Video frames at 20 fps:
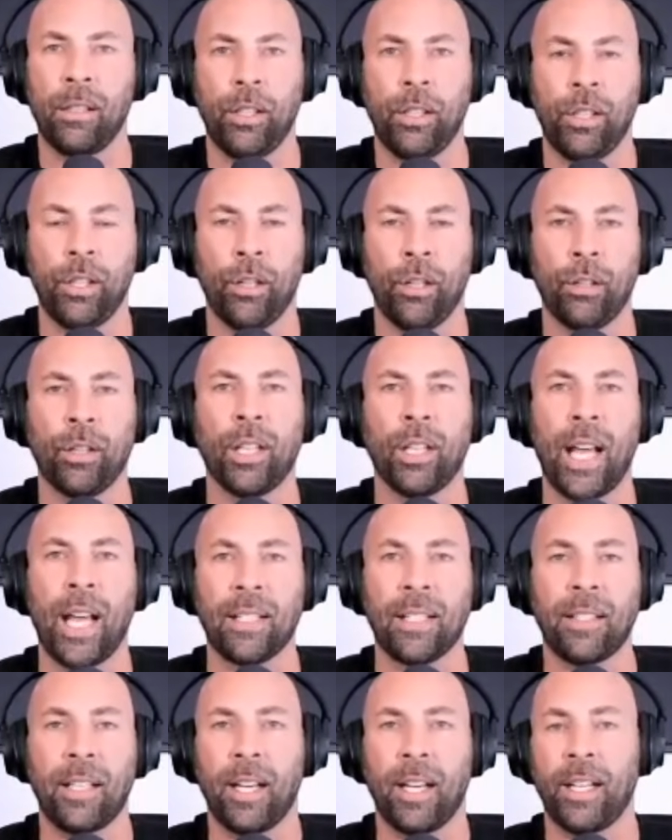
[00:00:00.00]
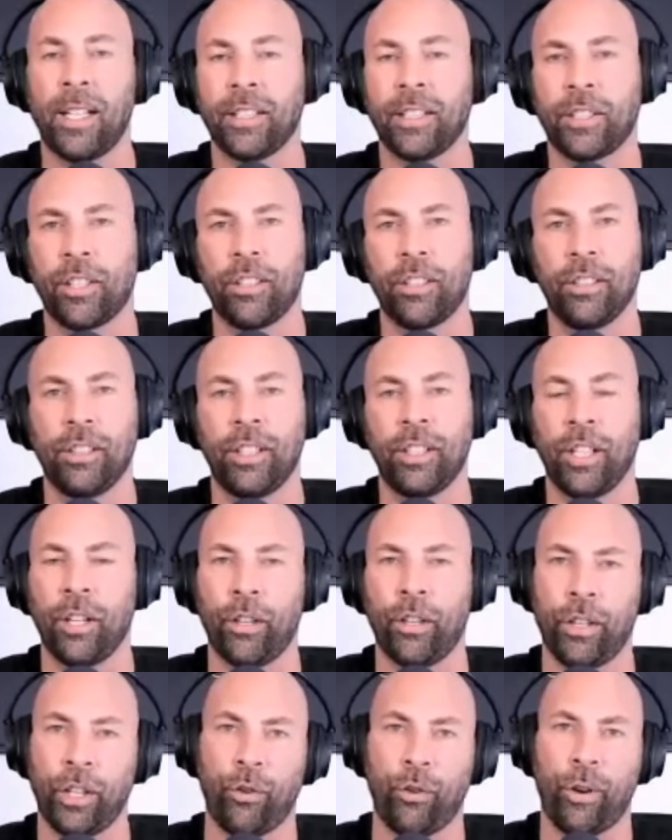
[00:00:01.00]
The last night is,
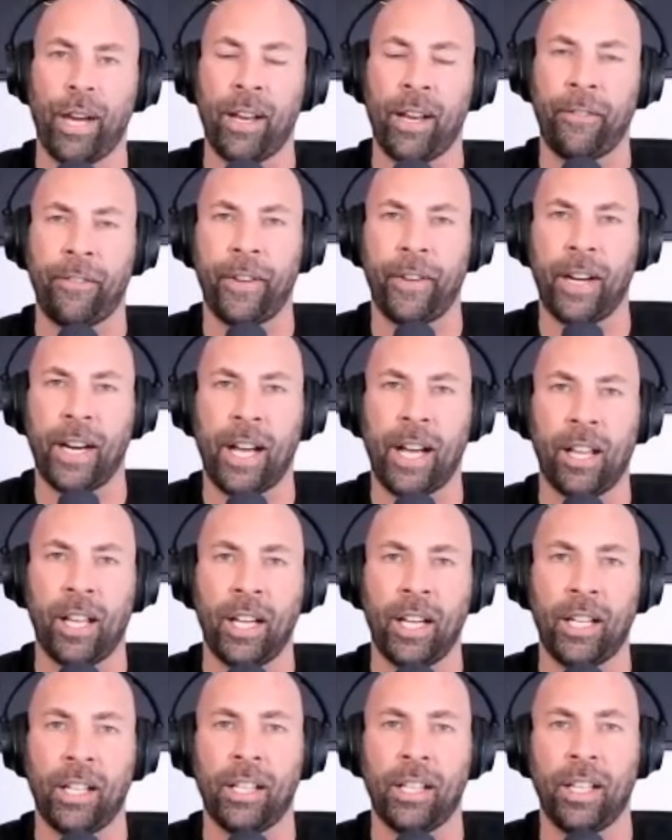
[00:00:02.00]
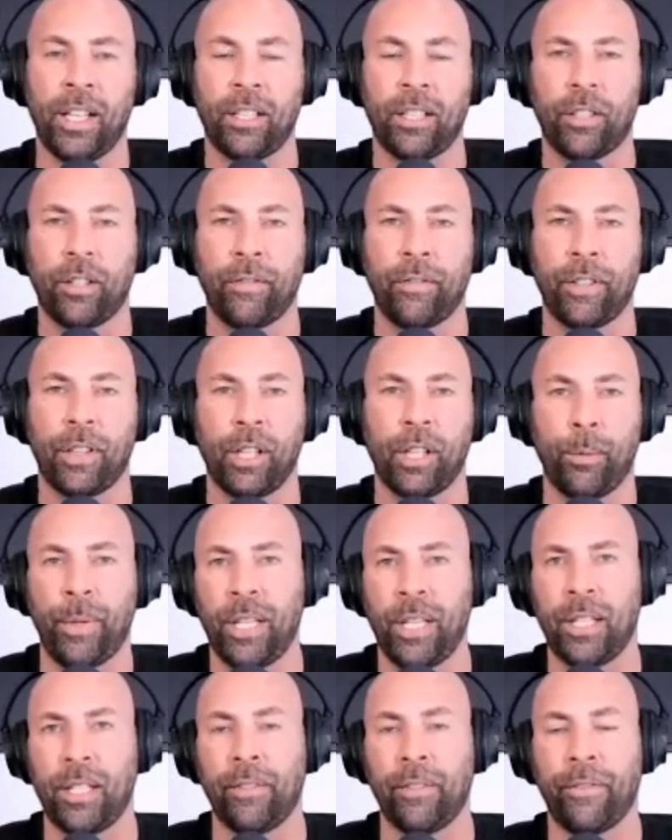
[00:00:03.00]
the grand finale, and they serve a little
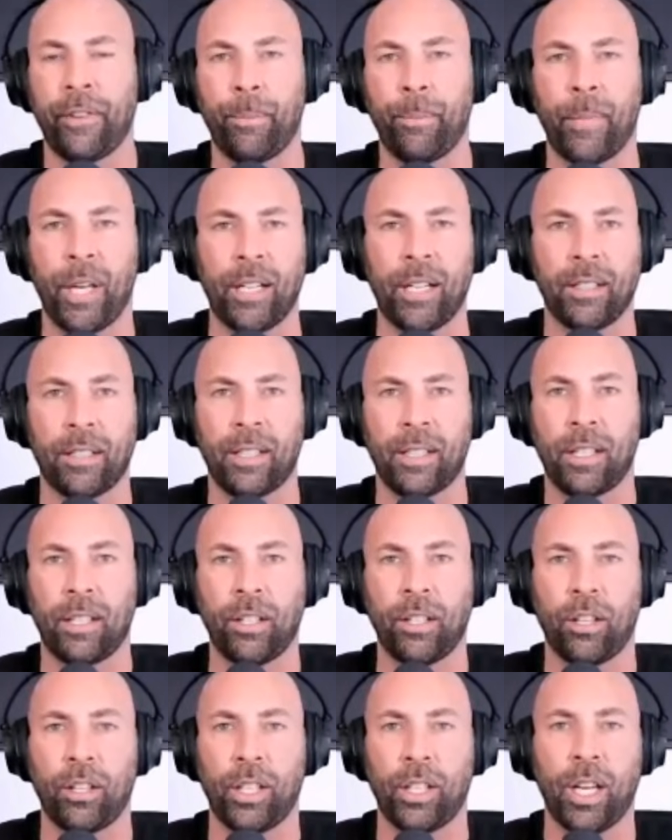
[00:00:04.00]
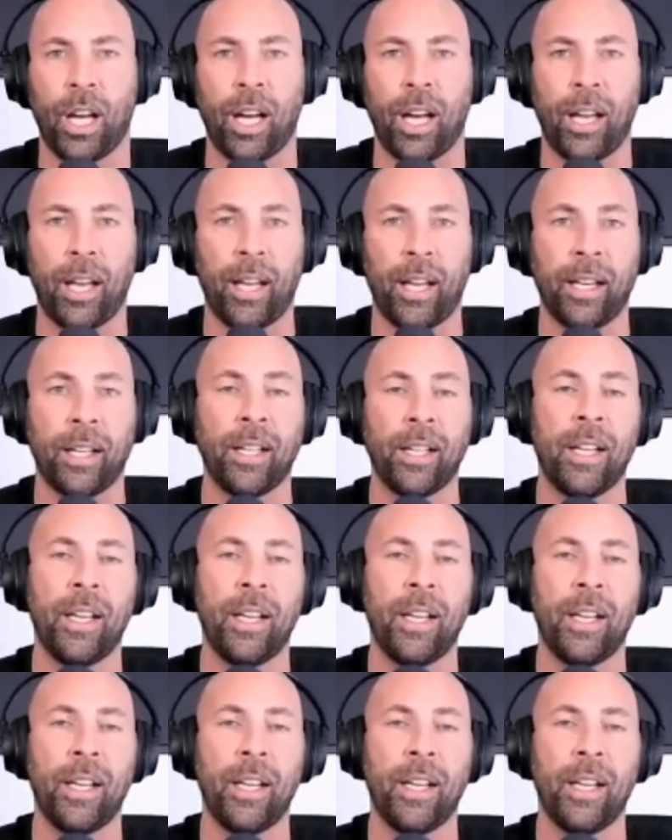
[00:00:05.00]
bit different medicine called yahe.